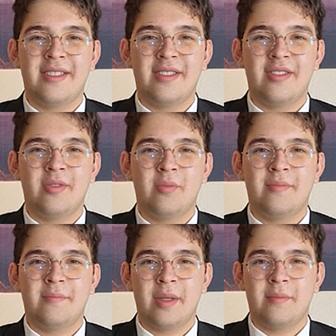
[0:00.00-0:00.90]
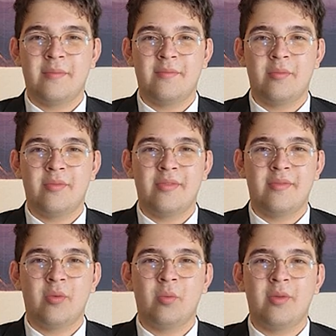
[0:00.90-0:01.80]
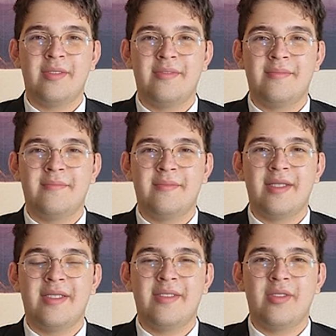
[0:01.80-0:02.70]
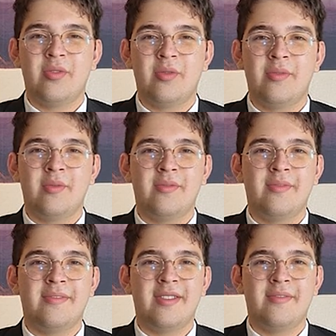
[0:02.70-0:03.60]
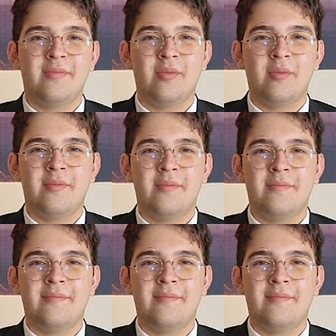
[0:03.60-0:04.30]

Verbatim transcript: included baby food, wheat, industrial goods, and fuel.